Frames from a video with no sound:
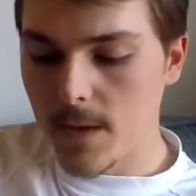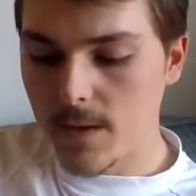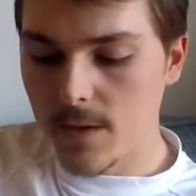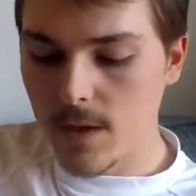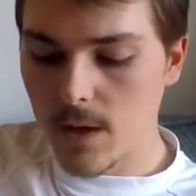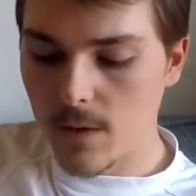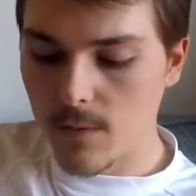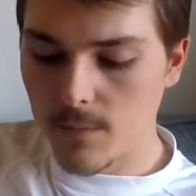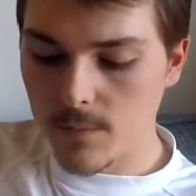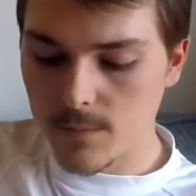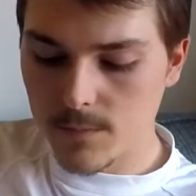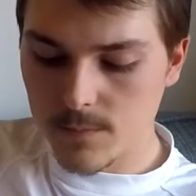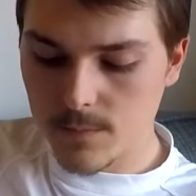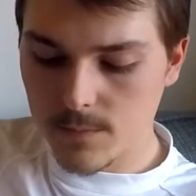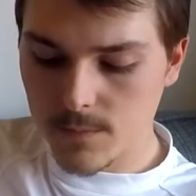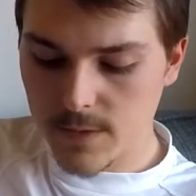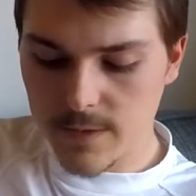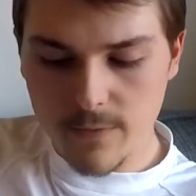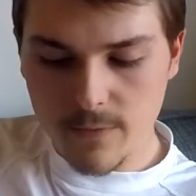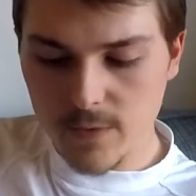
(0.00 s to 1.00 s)
you know,
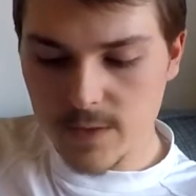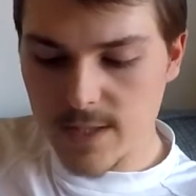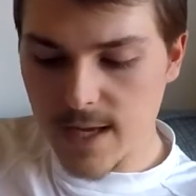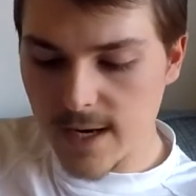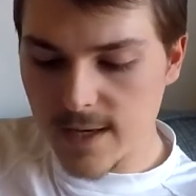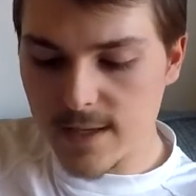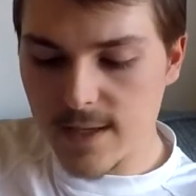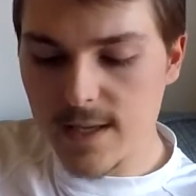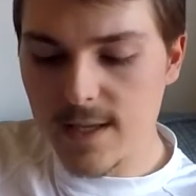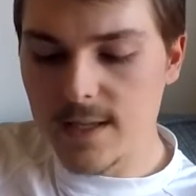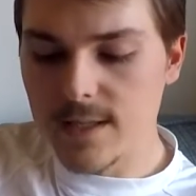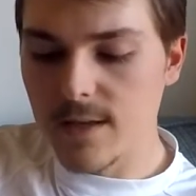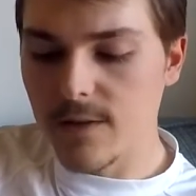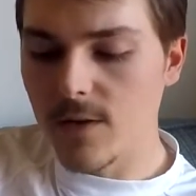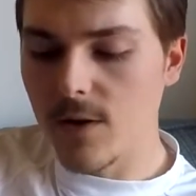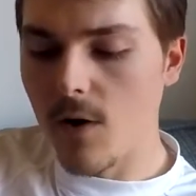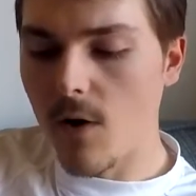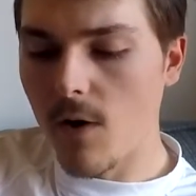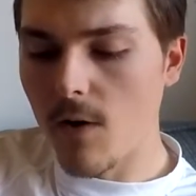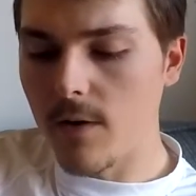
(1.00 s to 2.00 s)
different techniques in
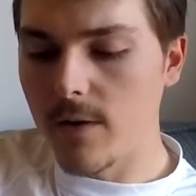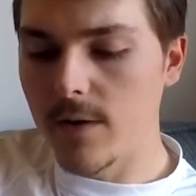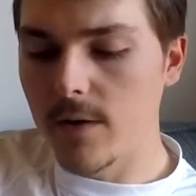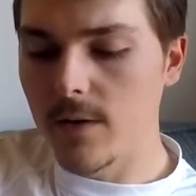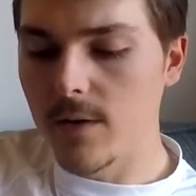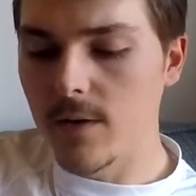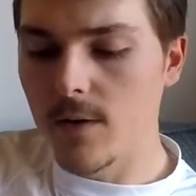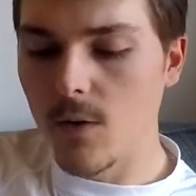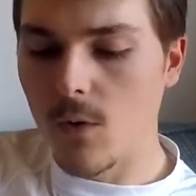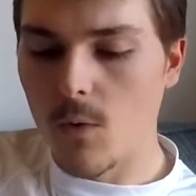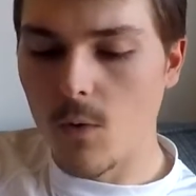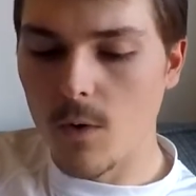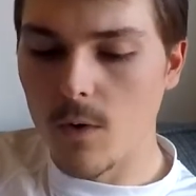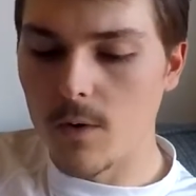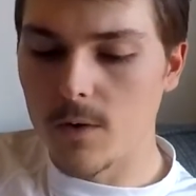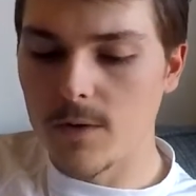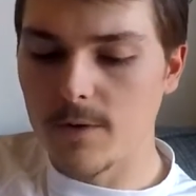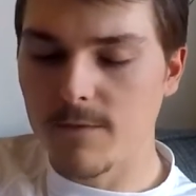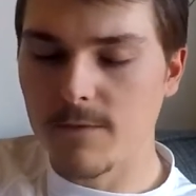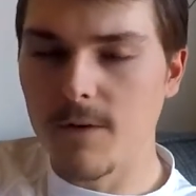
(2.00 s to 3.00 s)
the garden
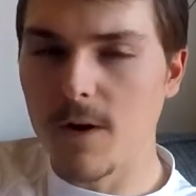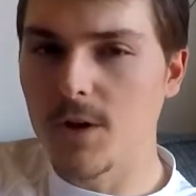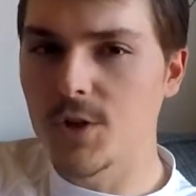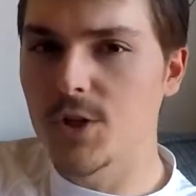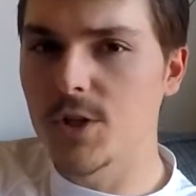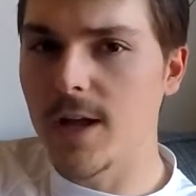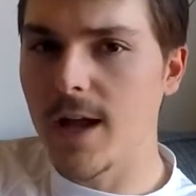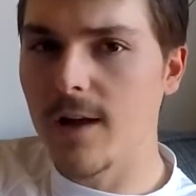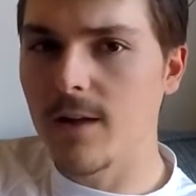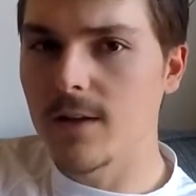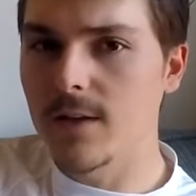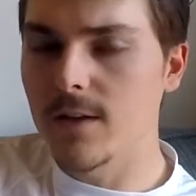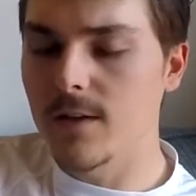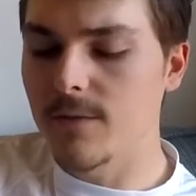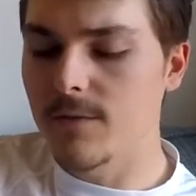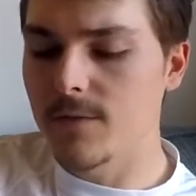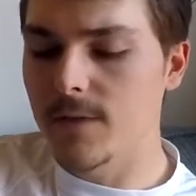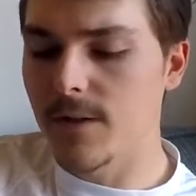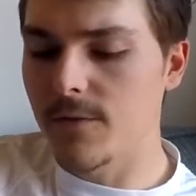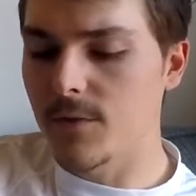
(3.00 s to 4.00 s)
or the functionality
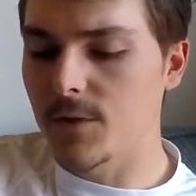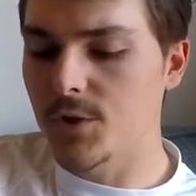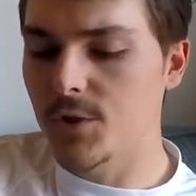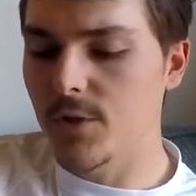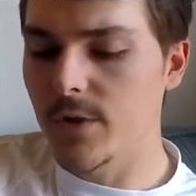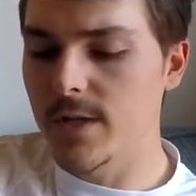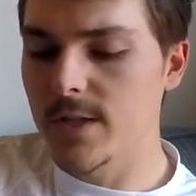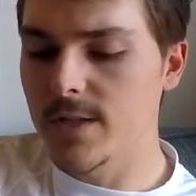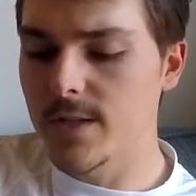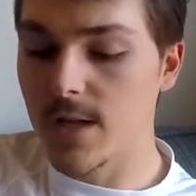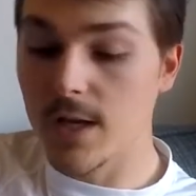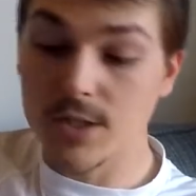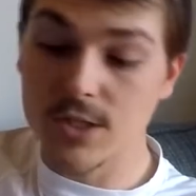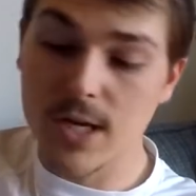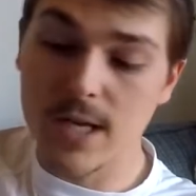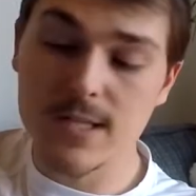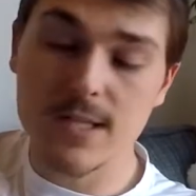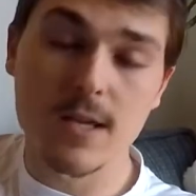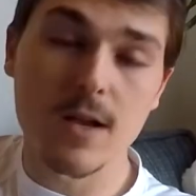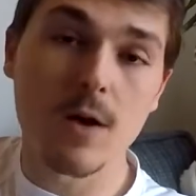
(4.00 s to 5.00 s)
of different trees, such
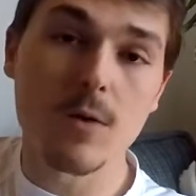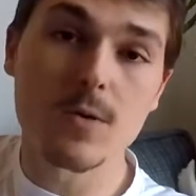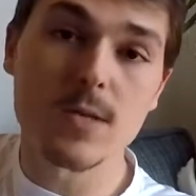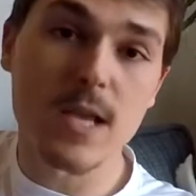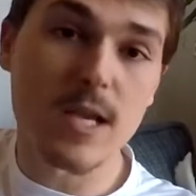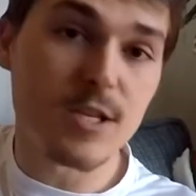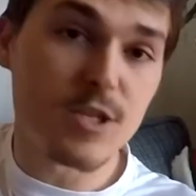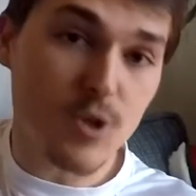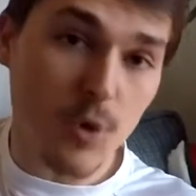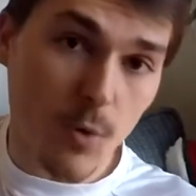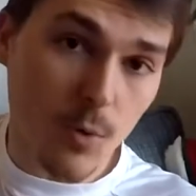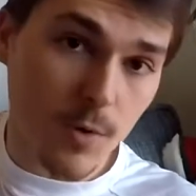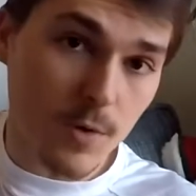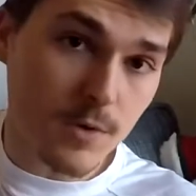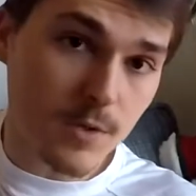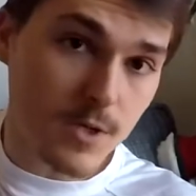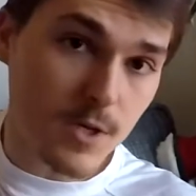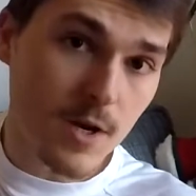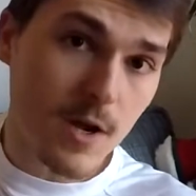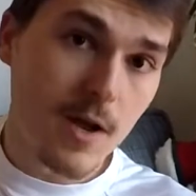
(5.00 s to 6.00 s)
as the Osage
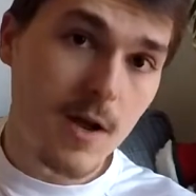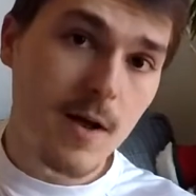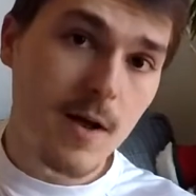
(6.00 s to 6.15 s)
orange